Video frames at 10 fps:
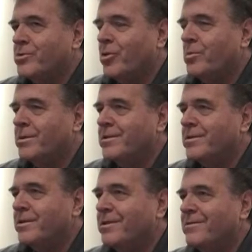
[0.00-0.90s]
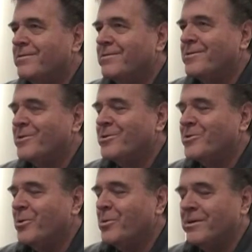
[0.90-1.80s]
showbiz, kid. It's just
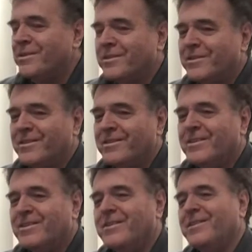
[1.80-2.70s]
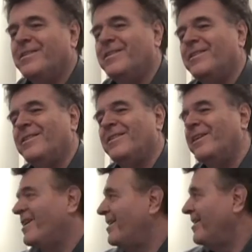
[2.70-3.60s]
showbiz.
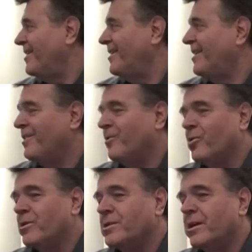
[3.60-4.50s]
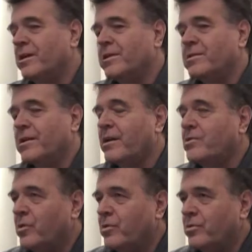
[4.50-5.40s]
And of course, and he said, I
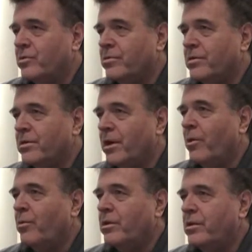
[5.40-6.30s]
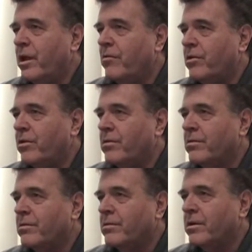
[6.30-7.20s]
told you I would never
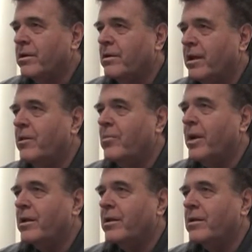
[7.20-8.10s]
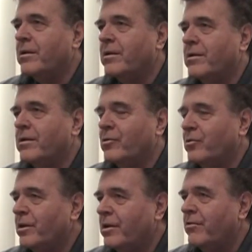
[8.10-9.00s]
kill anybody.
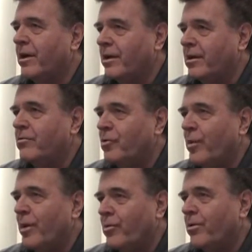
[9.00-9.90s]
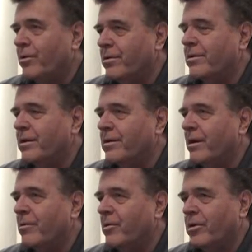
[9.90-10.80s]
You think if I give you my word
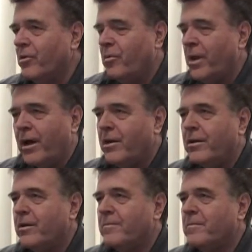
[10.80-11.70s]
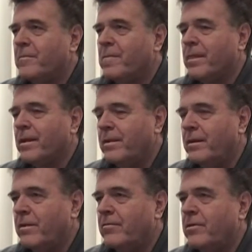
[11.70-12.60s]
that I'm going to go back on it?
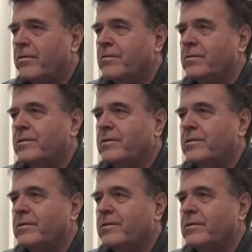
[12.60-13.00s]
Never.